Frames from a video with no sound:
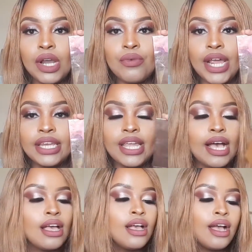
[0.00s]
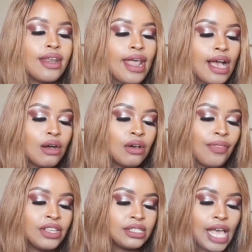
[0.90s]
right here. Now
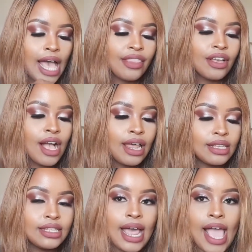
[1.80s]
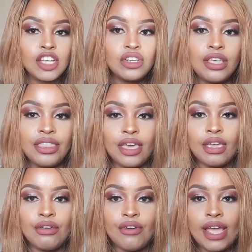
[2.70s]
this are the colors that are actually there,
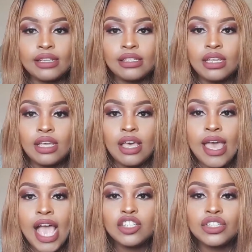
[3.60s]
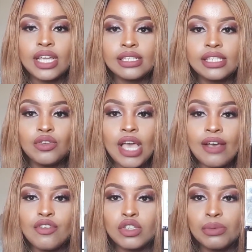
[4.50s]
right? As you can see, you
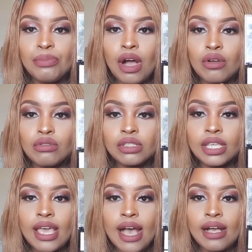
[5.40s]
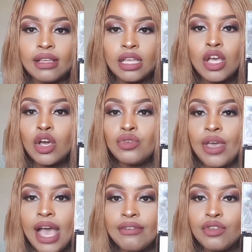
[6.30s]
have your sparkles here,
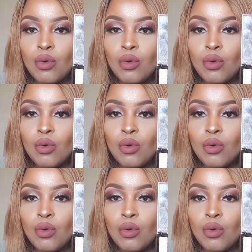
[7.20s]
you have your